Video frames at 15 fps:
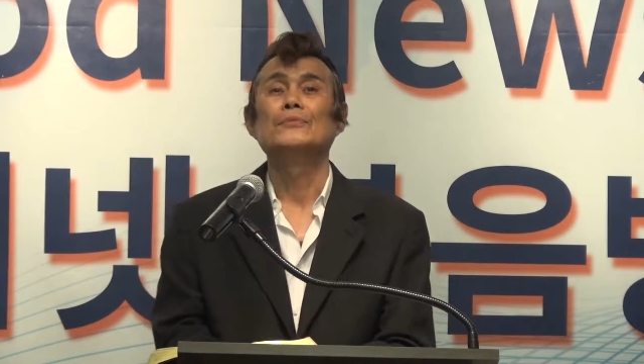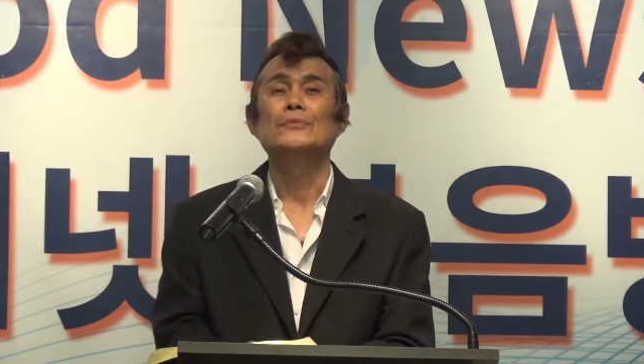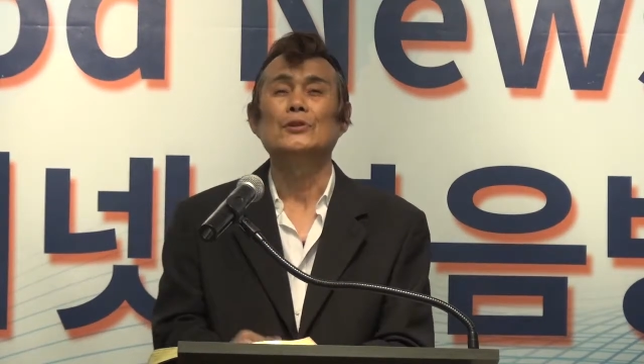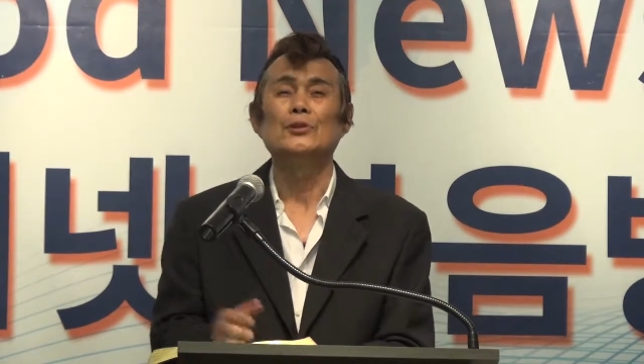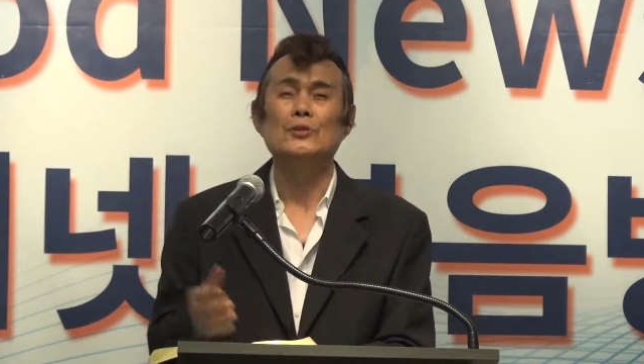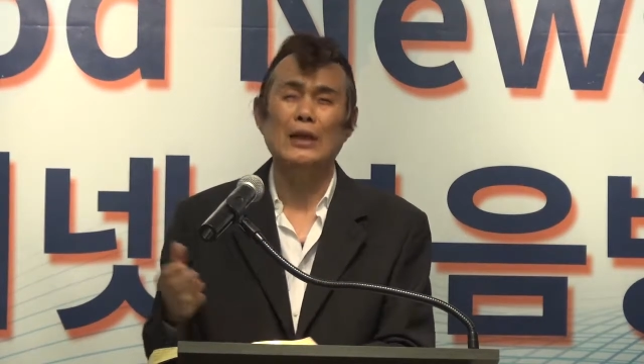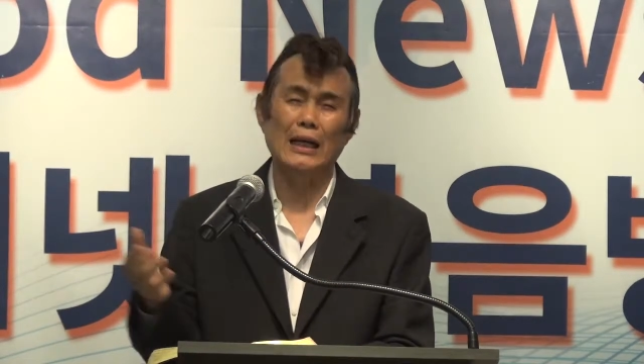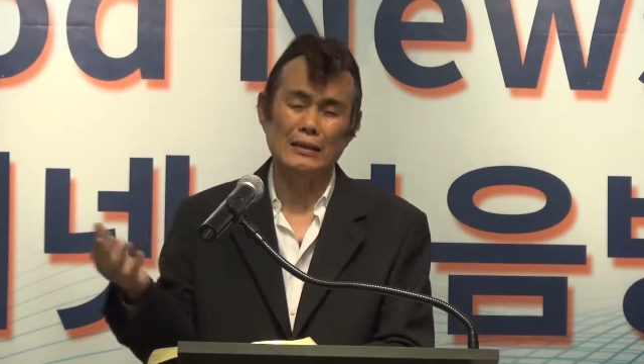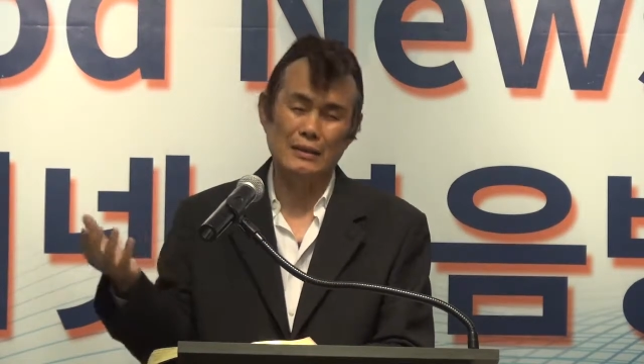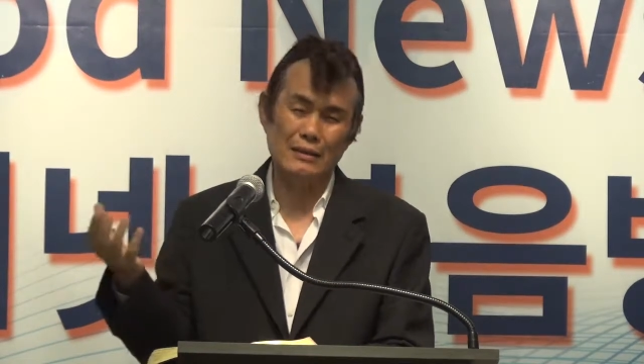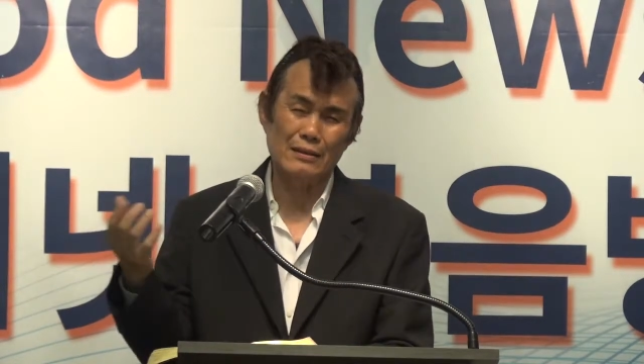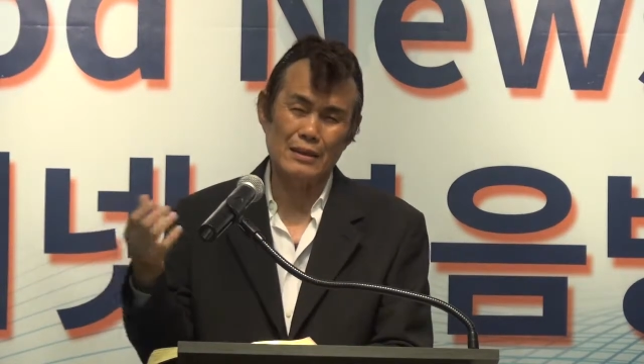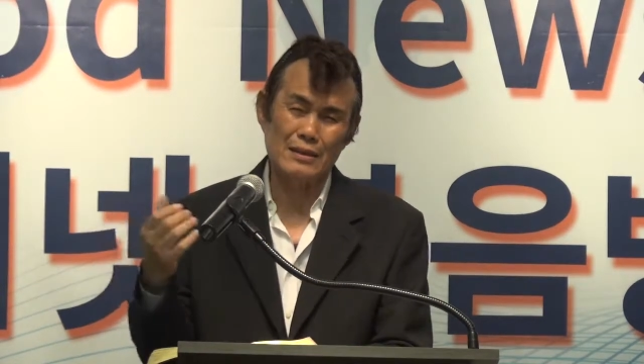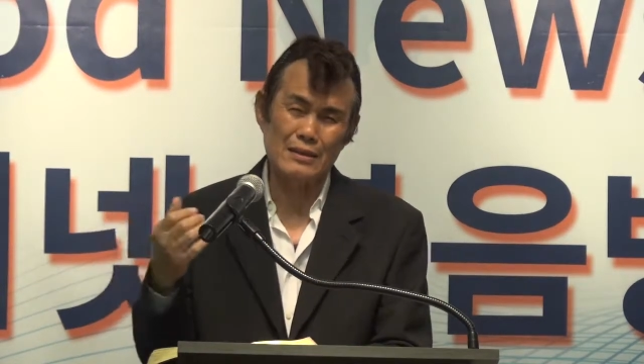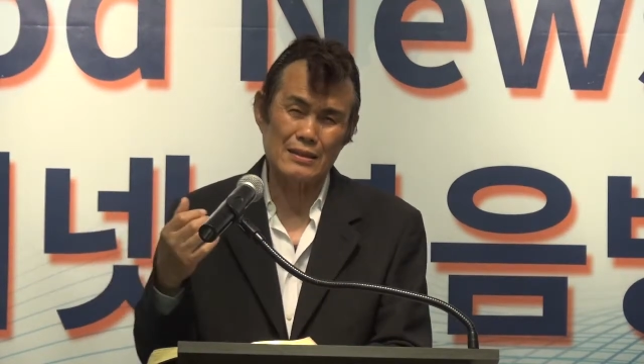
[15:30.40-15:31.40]
you got to
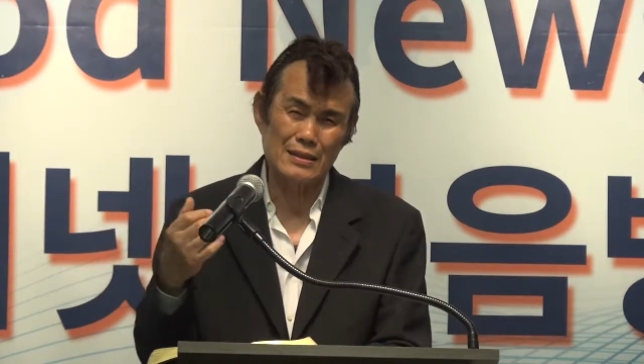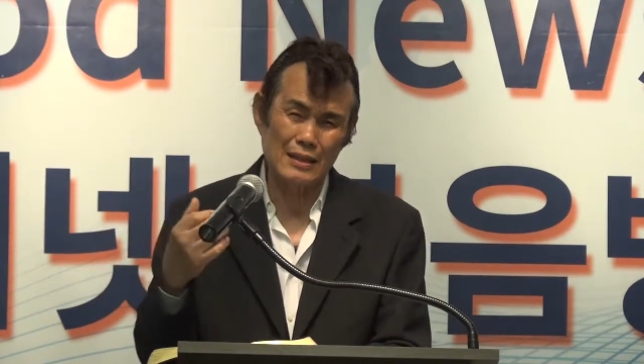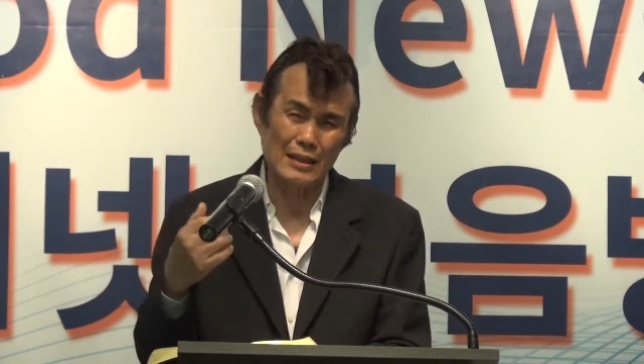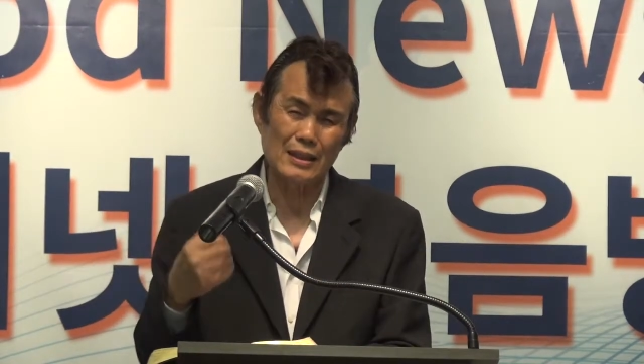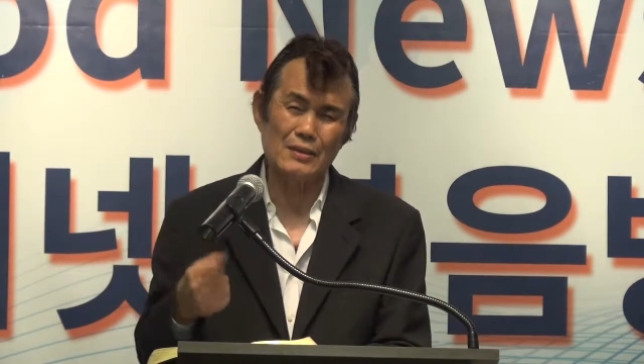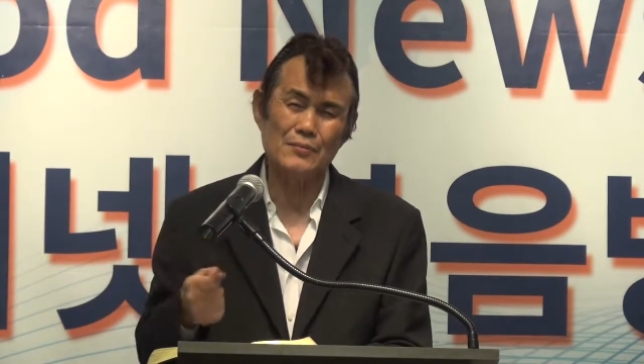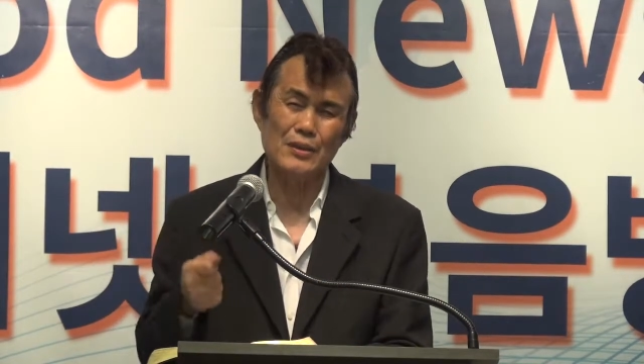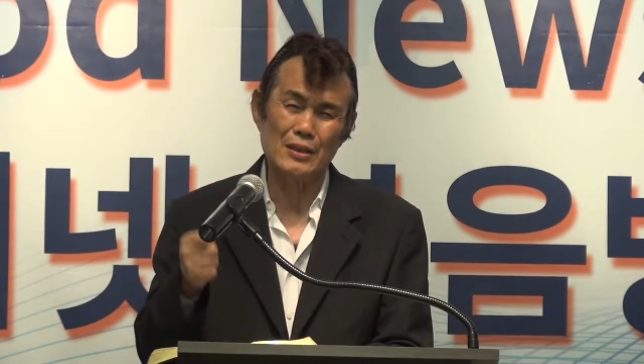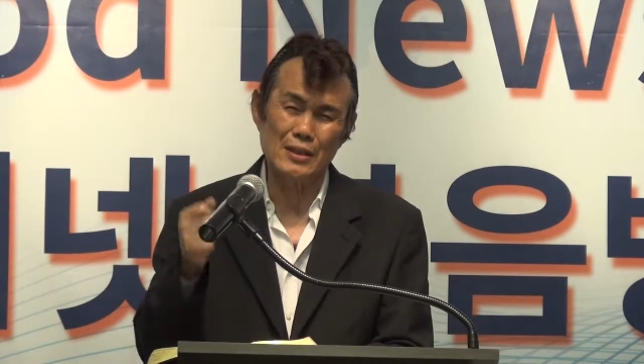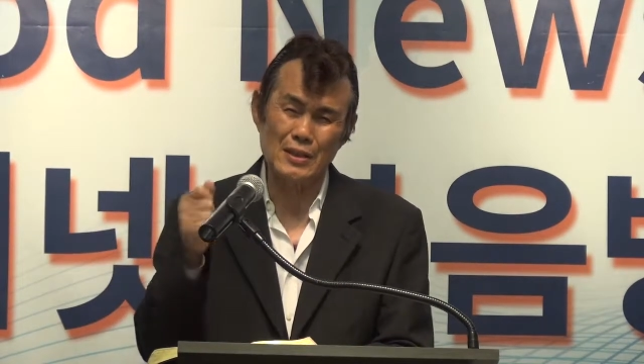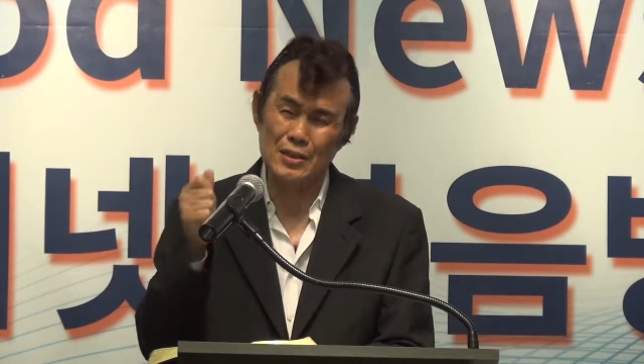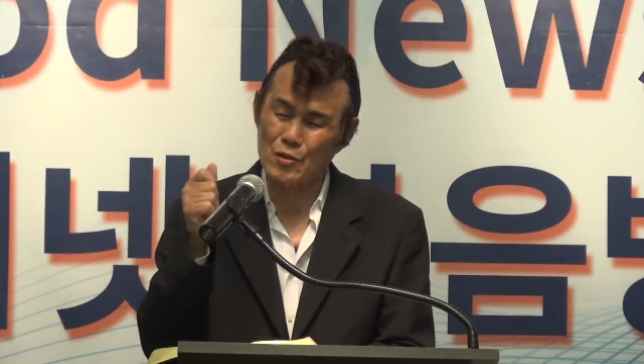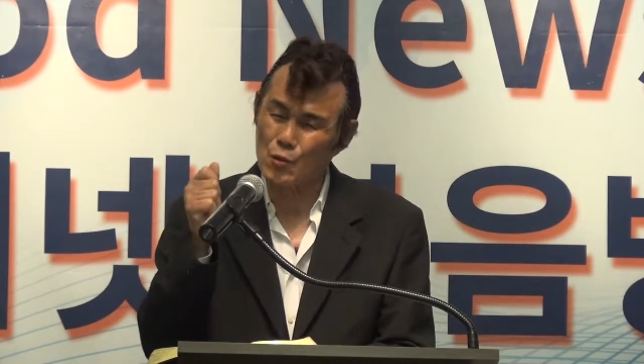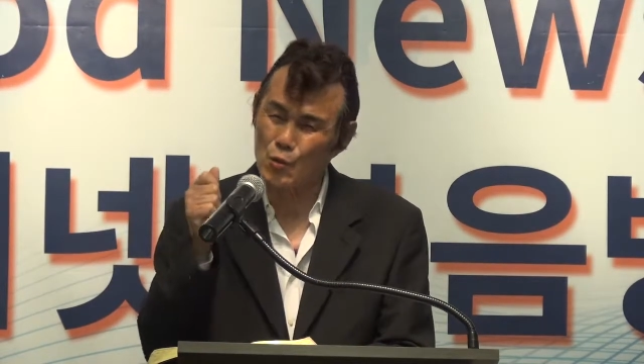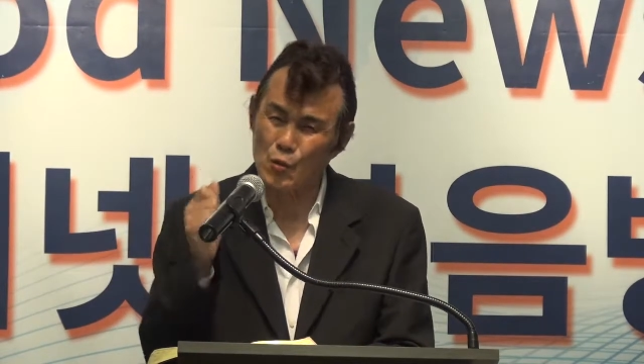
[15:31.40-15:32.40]
receive
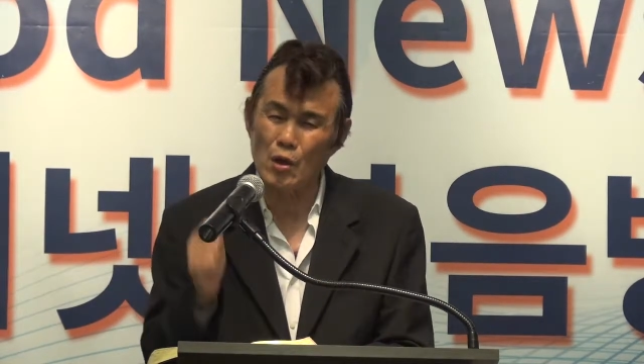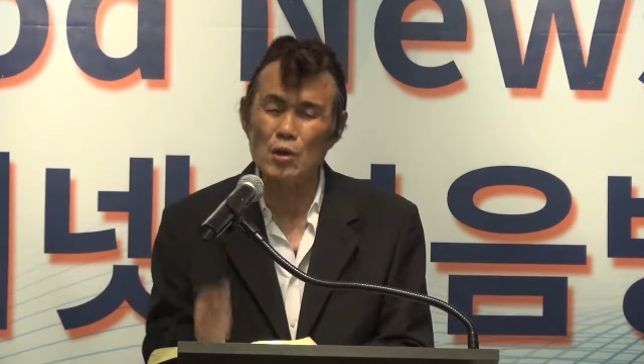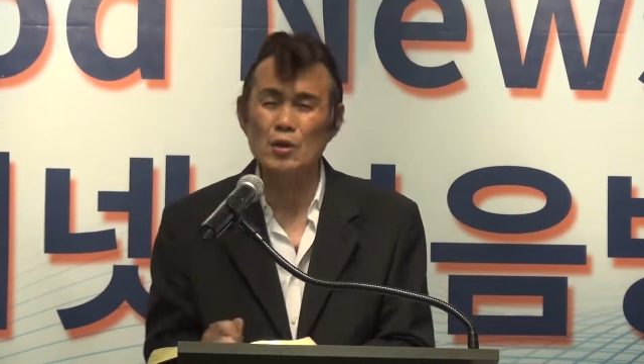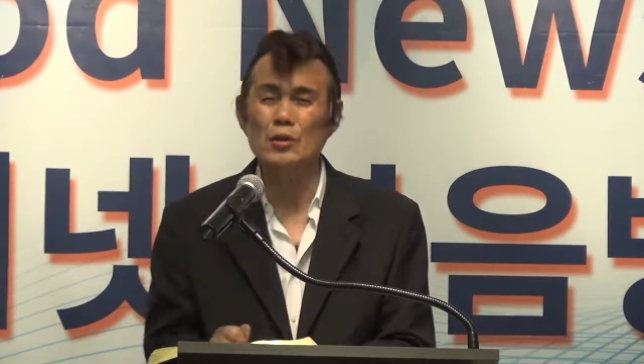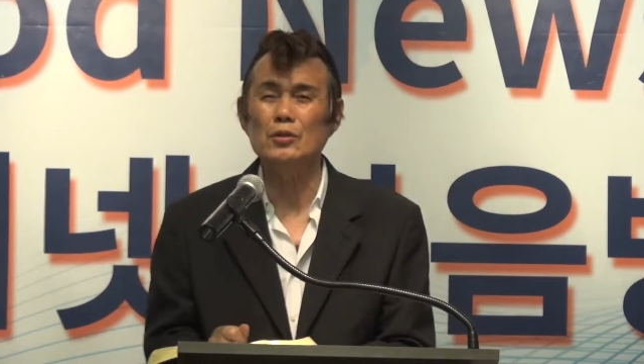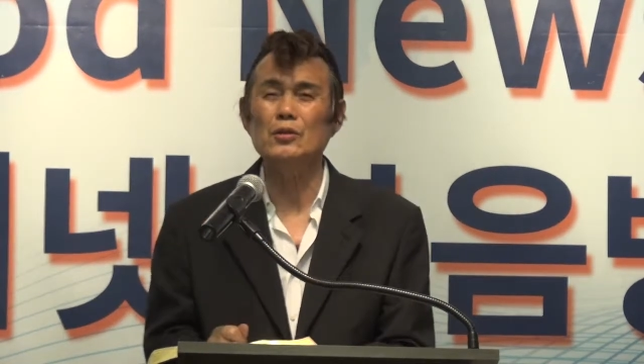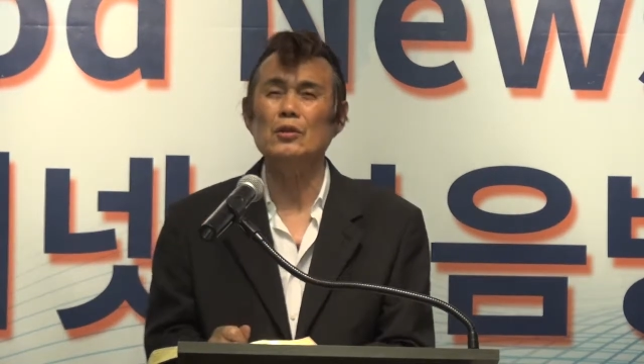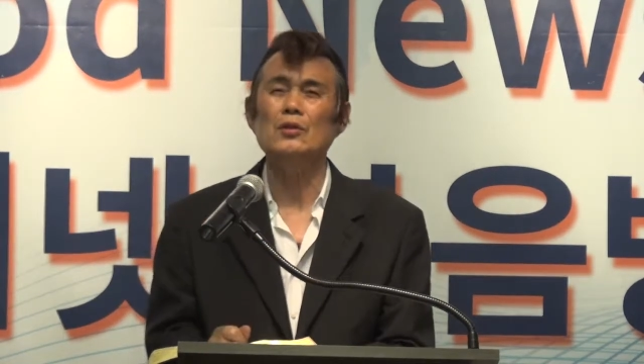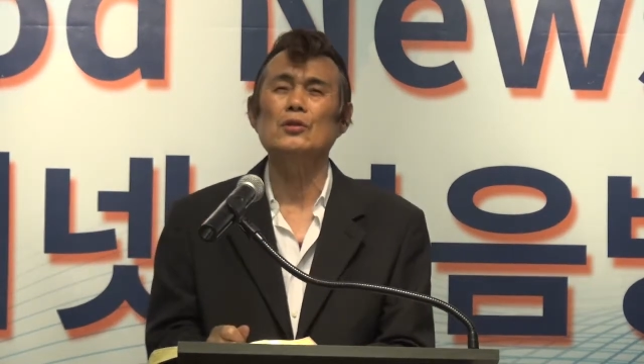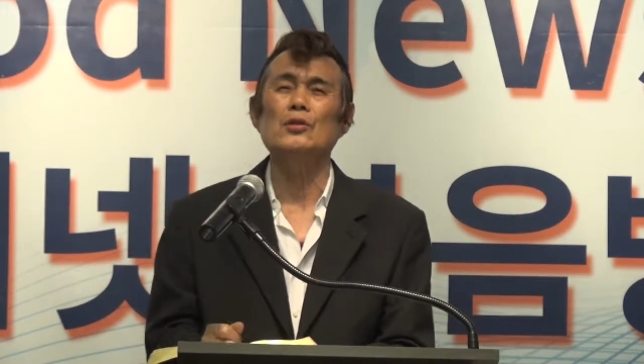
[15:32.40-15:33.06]
this word,